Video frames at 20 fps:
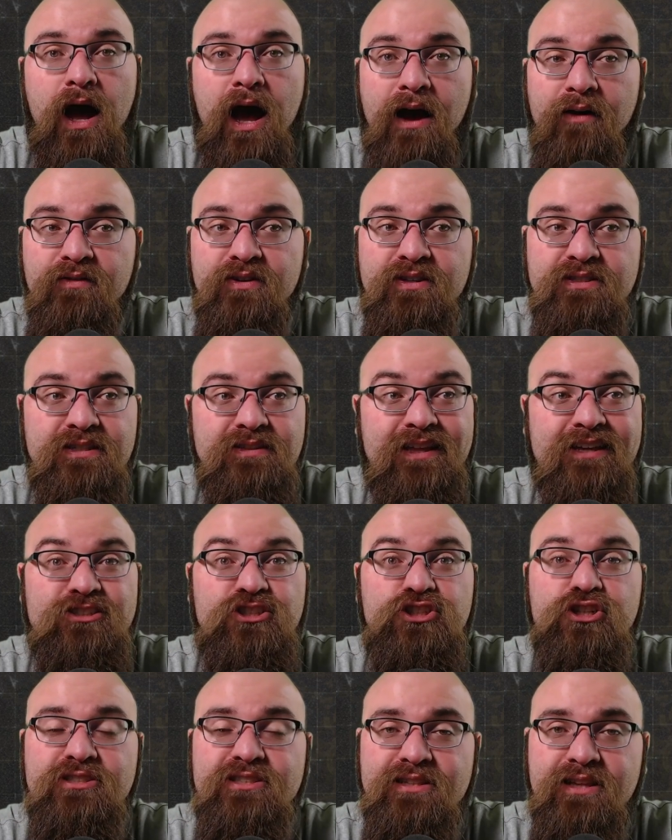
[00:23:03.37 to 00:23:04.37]
Obviously, they
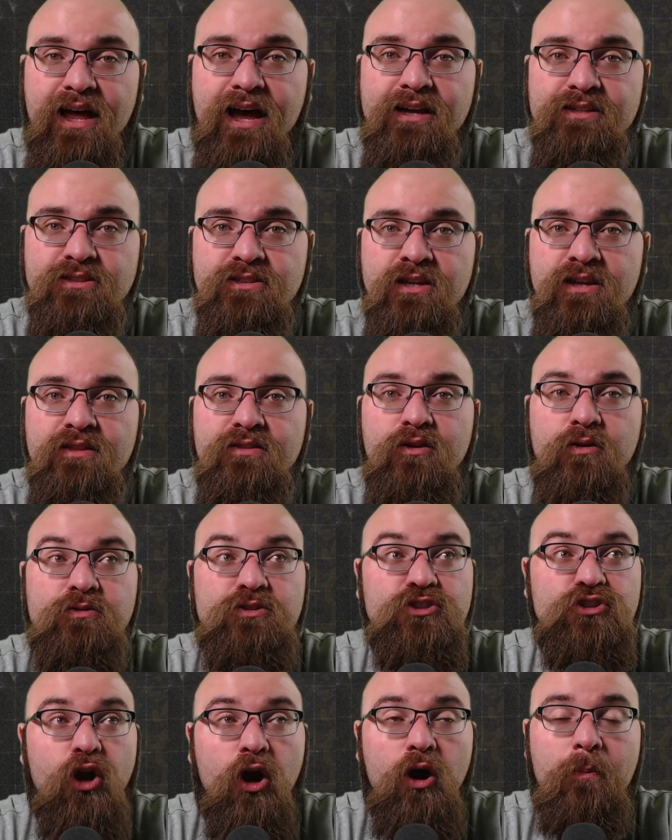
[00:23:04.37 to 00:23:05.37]
just lost their
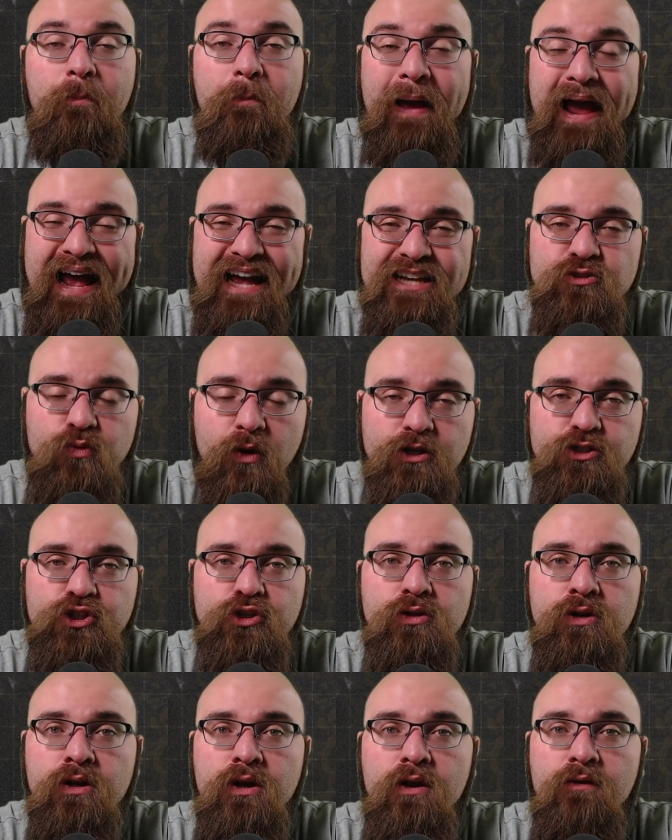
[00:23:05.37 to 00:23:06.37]
star pass
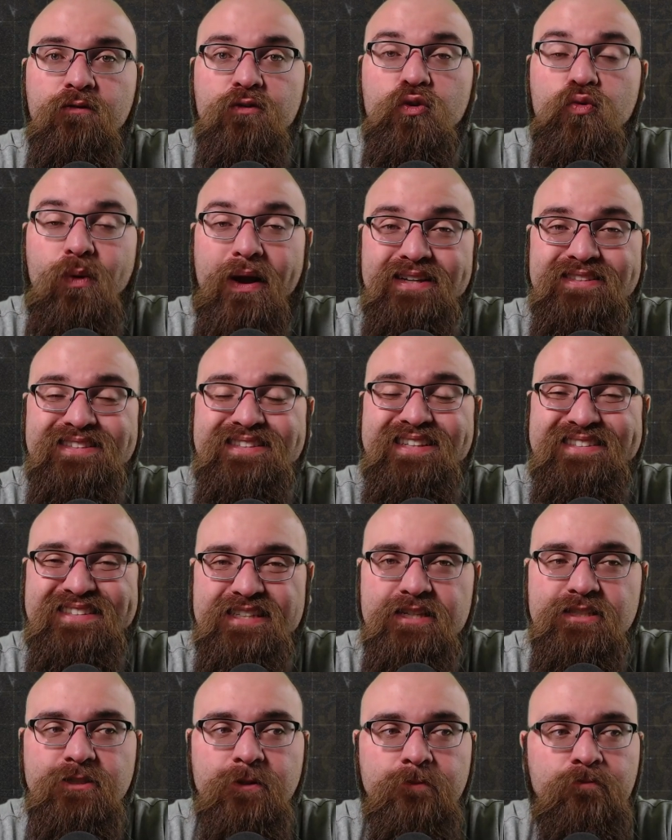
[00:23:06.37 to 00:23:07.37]
rusher for the rest of the
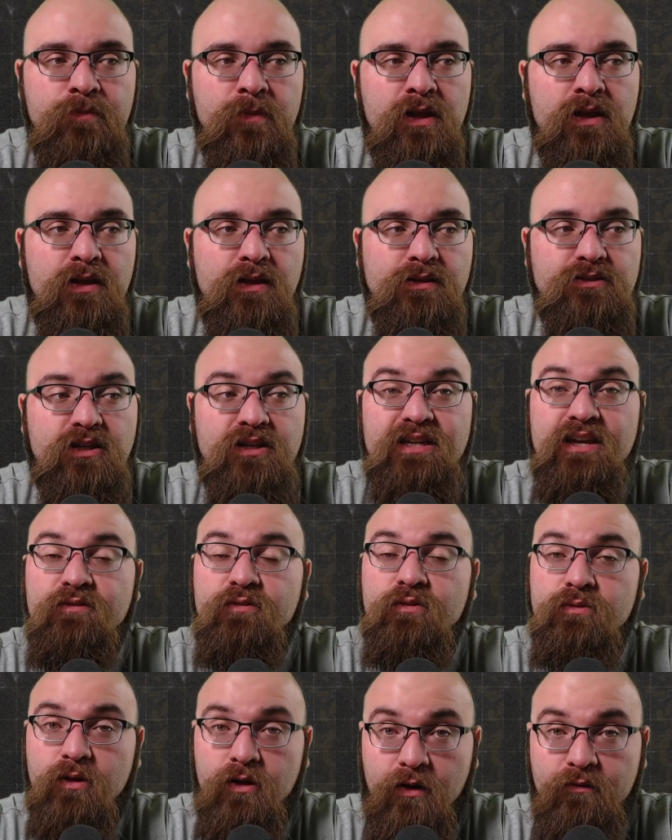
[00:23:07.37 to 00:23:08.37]
season. It's going to give,
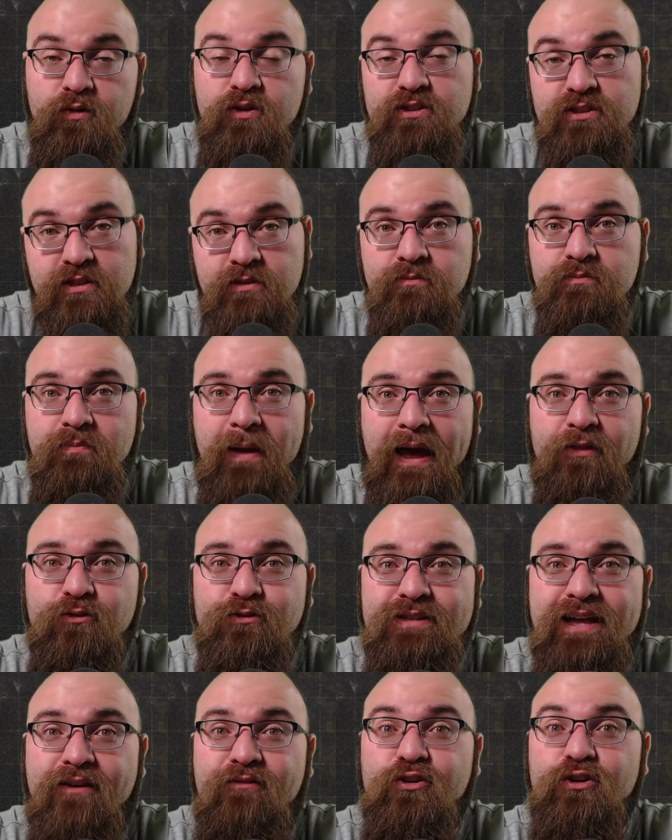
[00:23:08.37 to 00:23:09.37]
obviously,
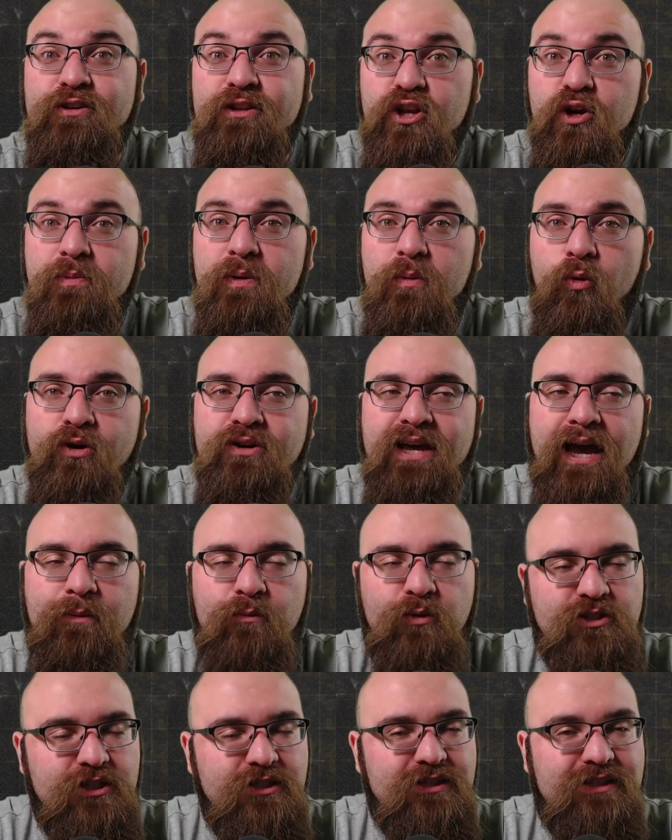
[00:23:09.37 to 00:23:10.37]
Matthew Stafford a little bit more time,
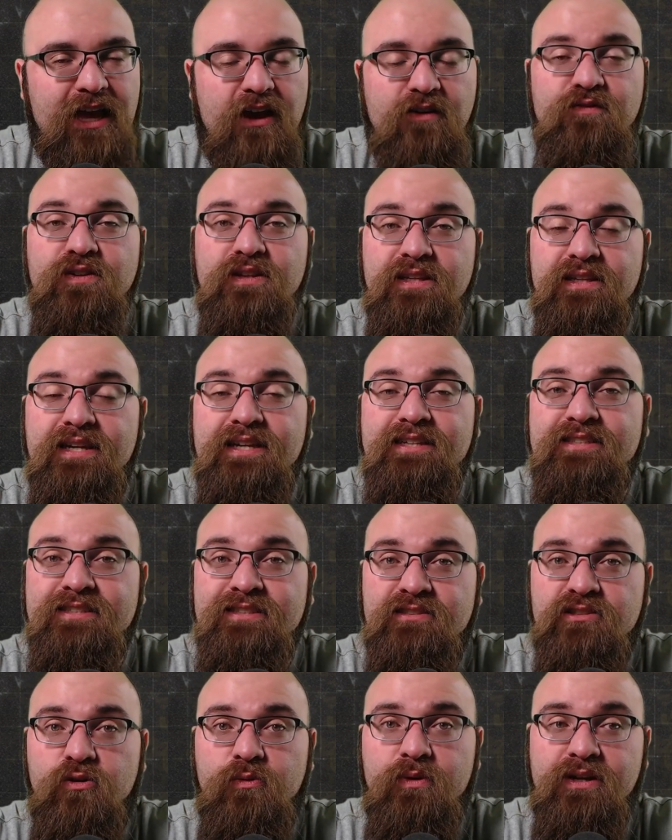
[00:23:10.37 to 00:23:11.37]
which he definitely needs
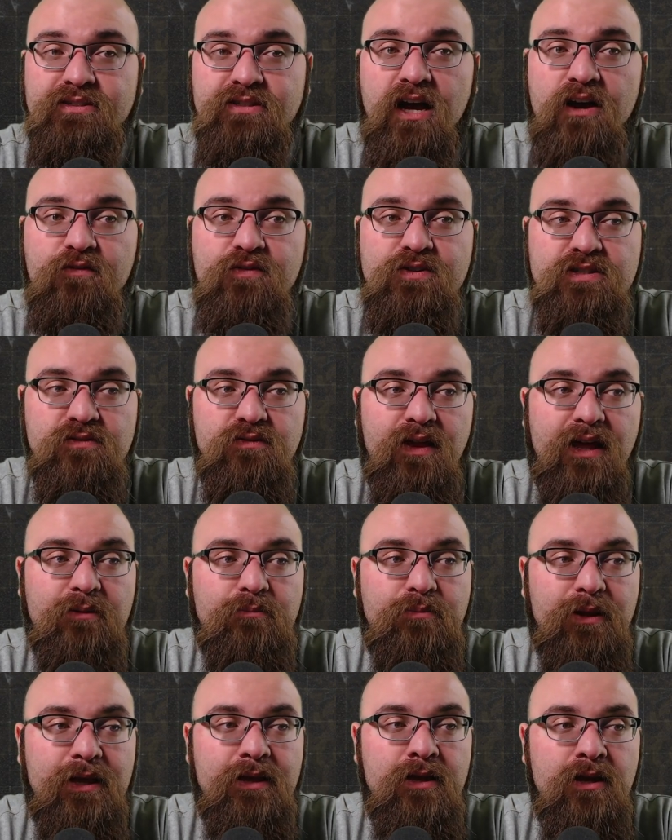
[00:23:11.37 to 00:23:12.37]
considering his offensive line
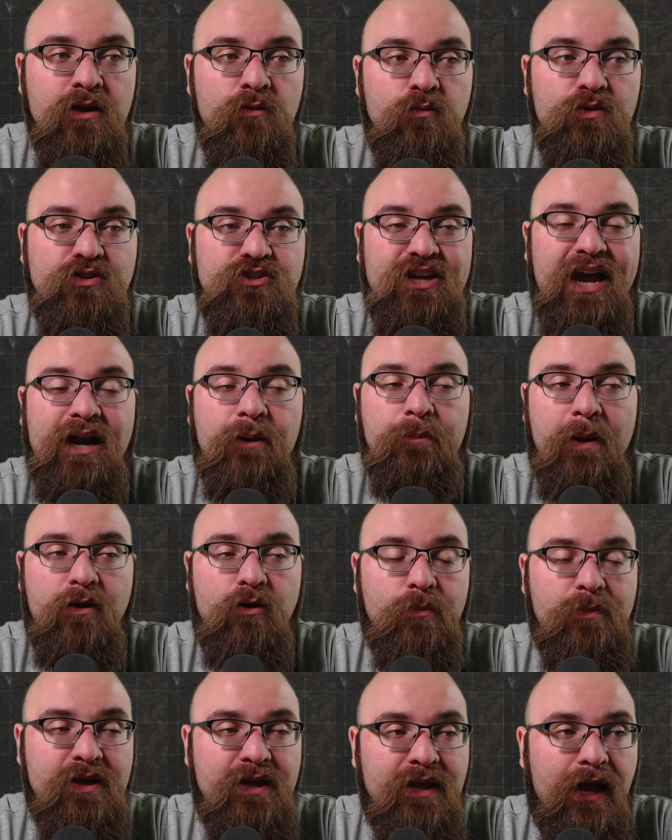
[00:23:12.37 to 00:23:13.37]
play with Shaq
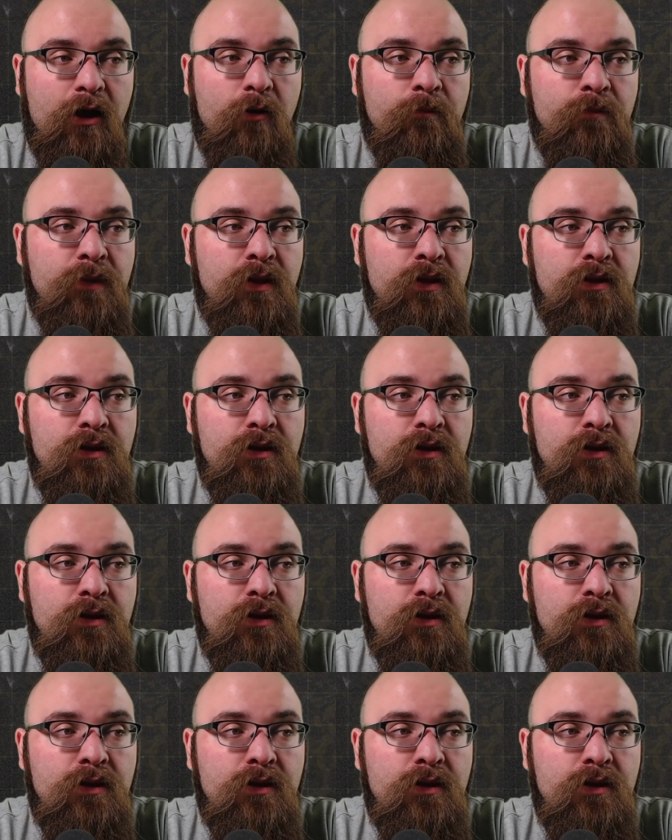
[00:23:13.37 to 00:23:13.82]
Barrett being out.